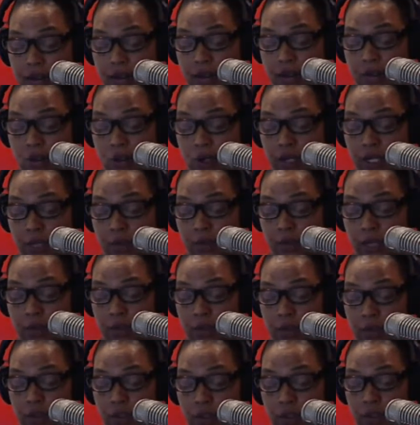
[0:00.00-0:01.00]
importing
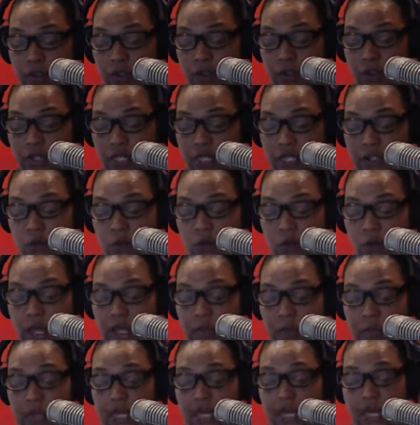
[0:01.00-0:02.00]
people to do these
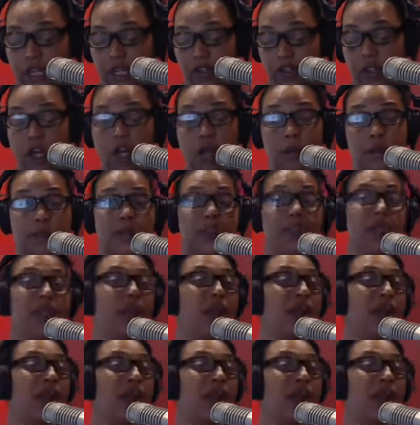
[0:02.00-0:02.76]
well-paying jobs.